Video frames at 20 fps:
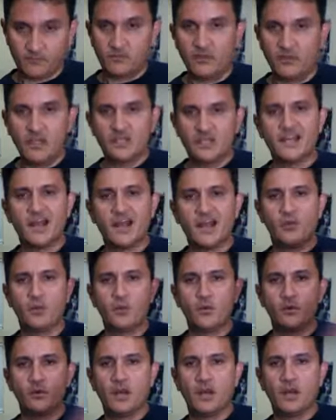There's another
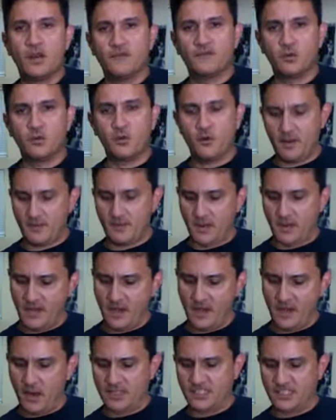one, we don't have to worry about
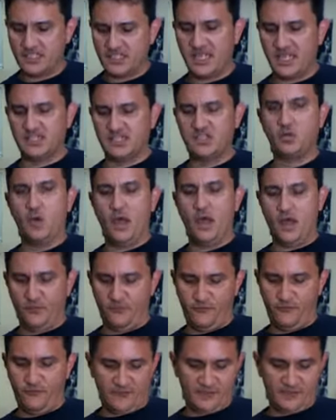that. Well, I'll just tell you it's 12,
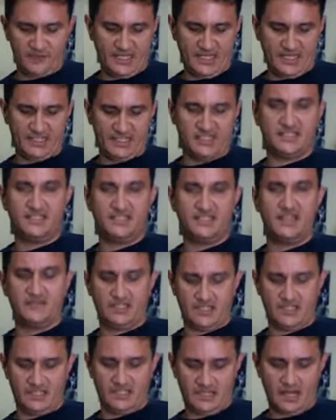15, and
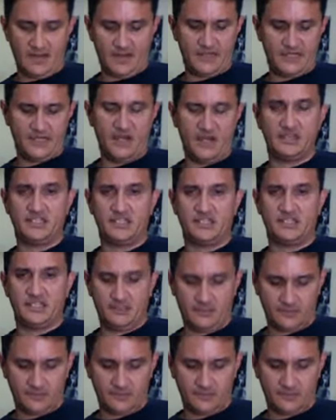19.